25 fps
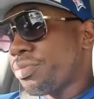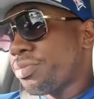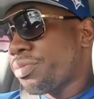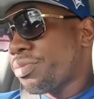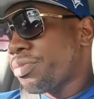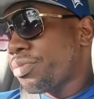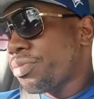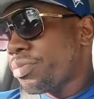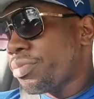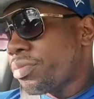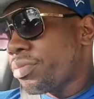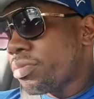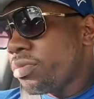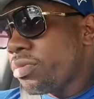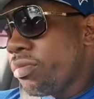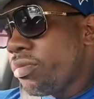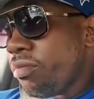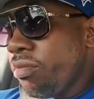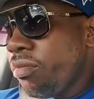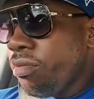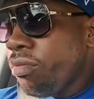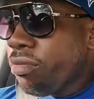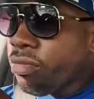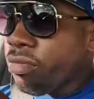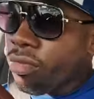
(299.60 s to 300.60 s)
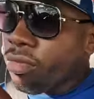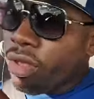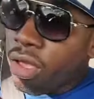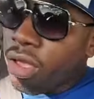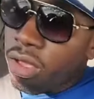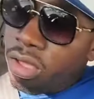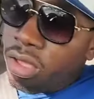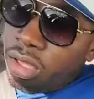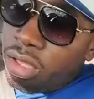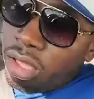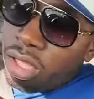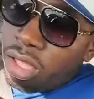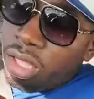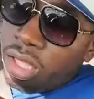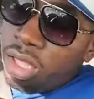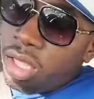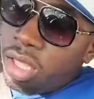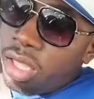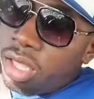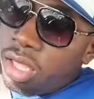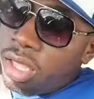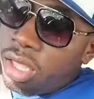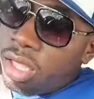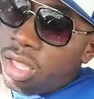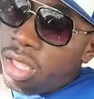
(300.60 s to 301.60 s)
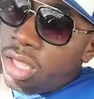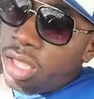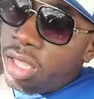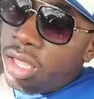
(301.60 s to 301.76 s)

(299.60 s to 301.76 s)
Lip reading: Nothing is said.